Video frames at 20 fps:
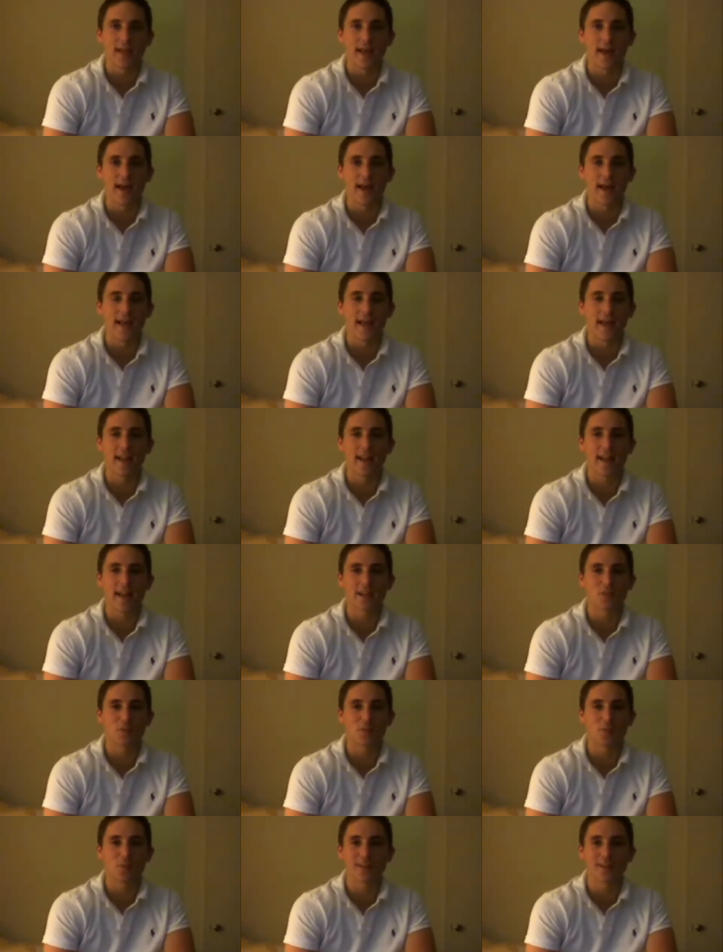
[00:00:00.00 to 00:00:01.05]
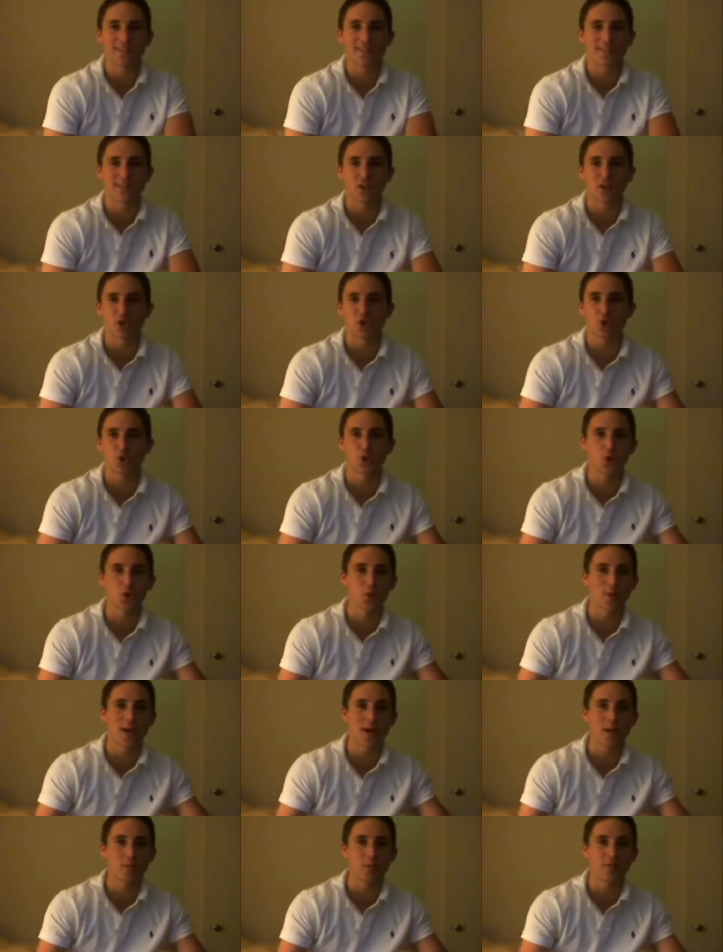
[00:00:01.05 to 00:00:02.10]
Uh, Anne Heche plays like a sugar
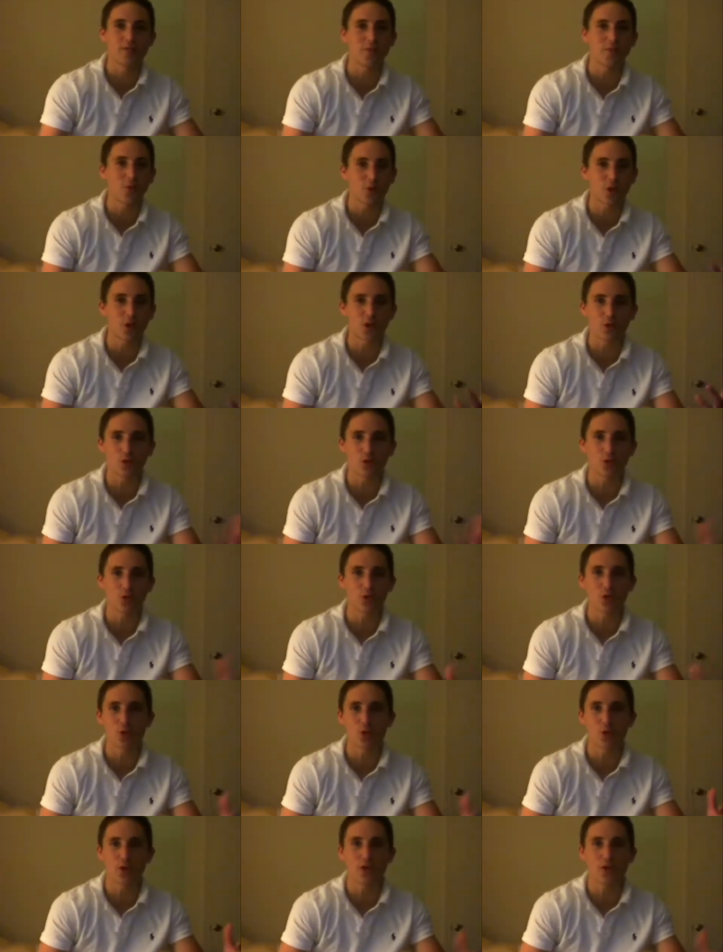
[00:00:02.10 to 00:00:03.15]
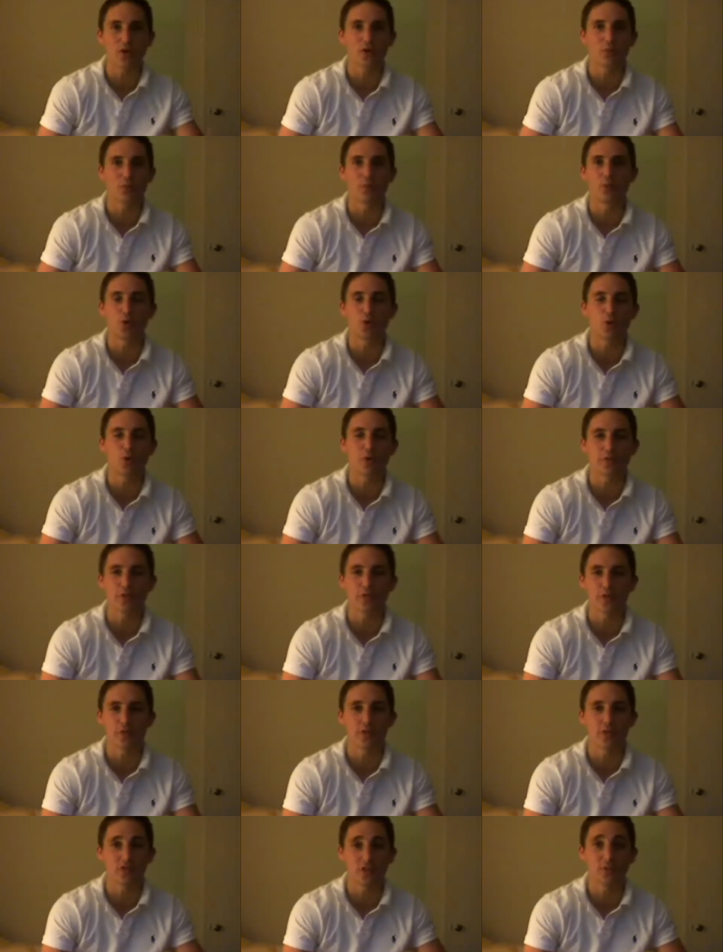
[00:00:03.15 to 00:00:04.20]
mama, 40-year-old lawyer,
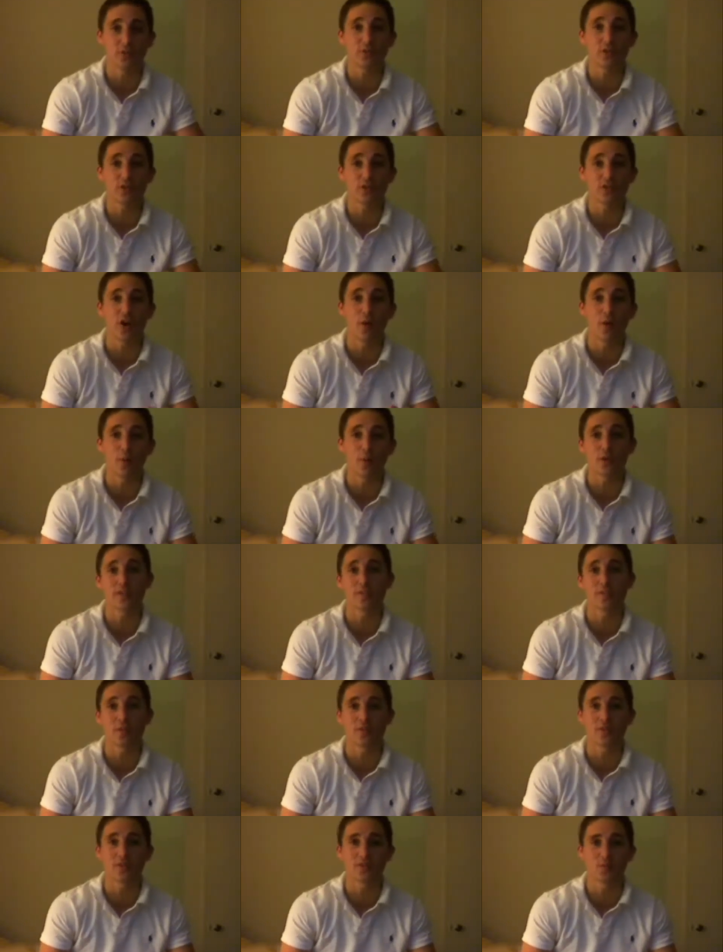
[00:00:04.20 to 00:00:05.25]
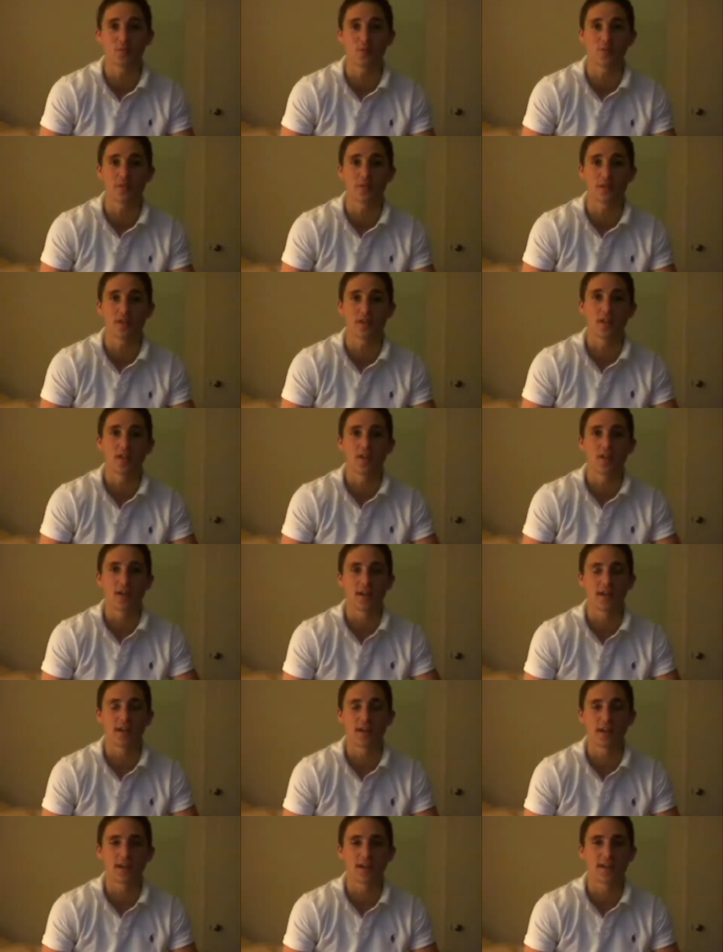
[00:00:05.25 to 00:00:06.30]
beautiful. She looks unbelievable in this movie.
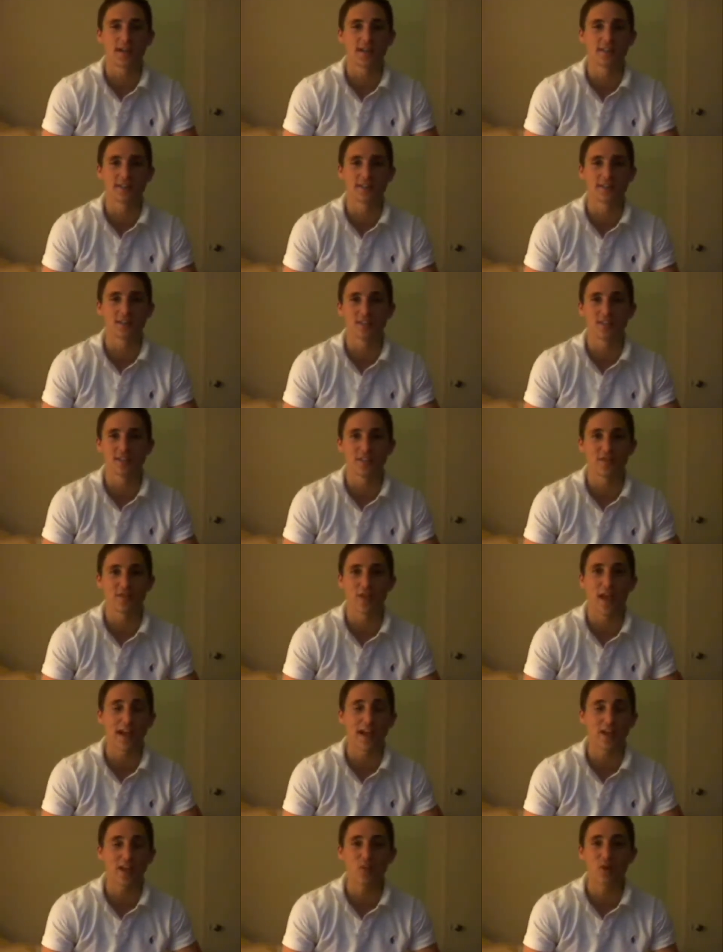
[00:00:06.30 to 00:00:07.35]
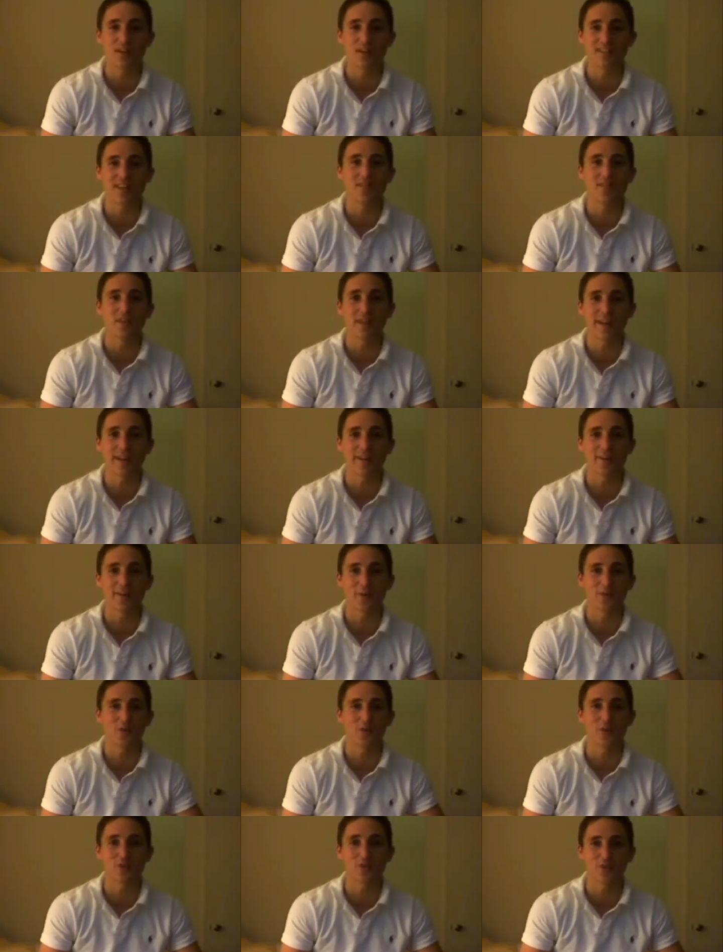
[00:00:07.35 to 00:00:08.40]
Uh, if anyone has ever doubted her
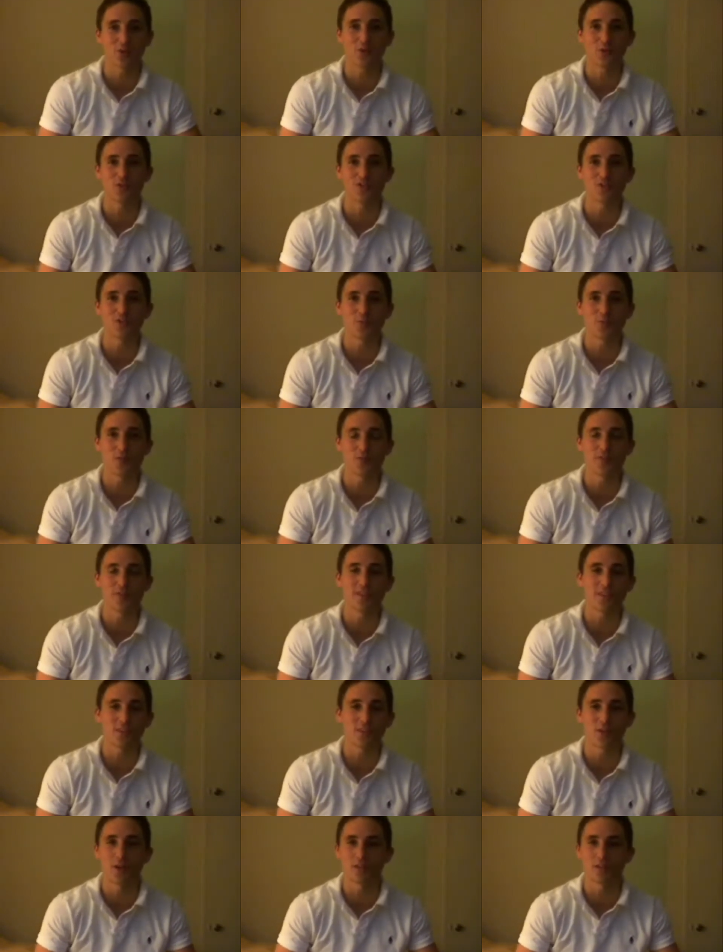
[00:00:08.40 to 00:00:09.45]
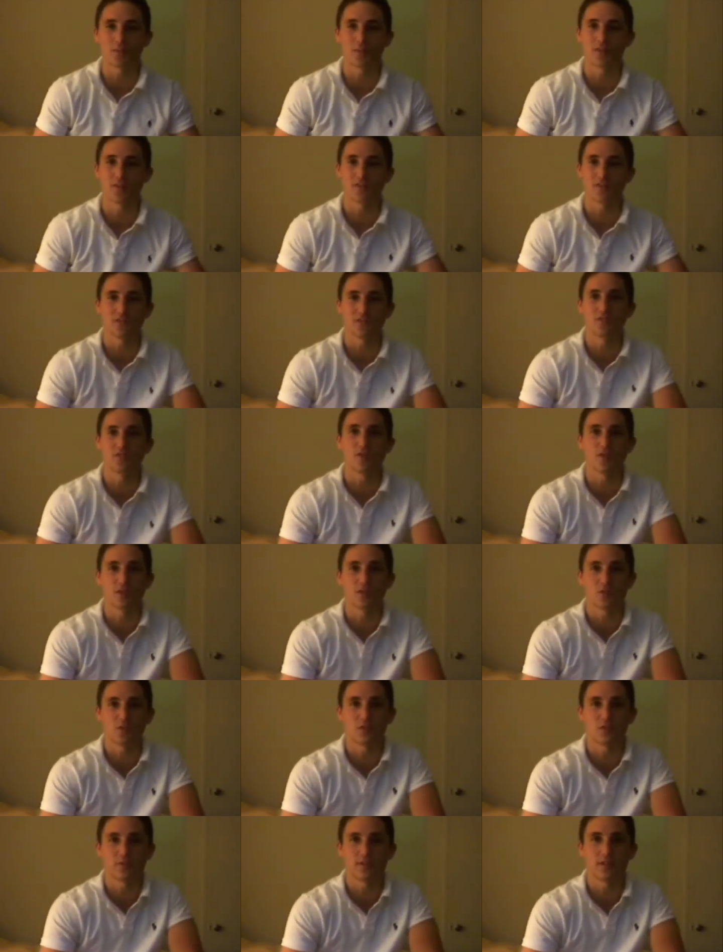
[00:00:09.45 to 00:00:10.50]
looks, go see this movie and then talk to me. She's a
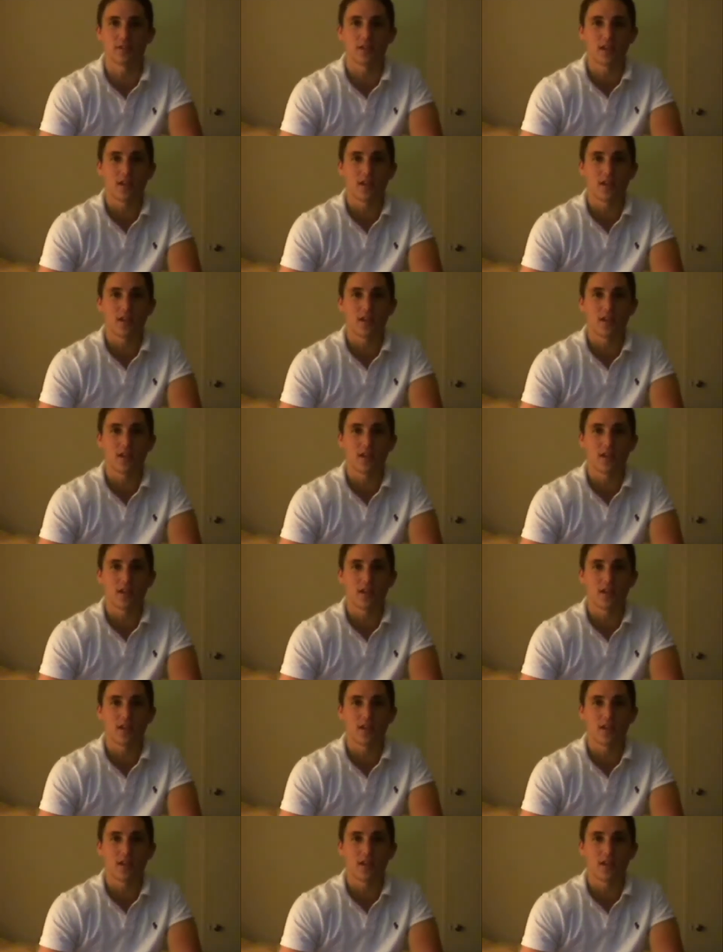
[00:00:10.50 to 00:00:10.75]
gorgeous woman.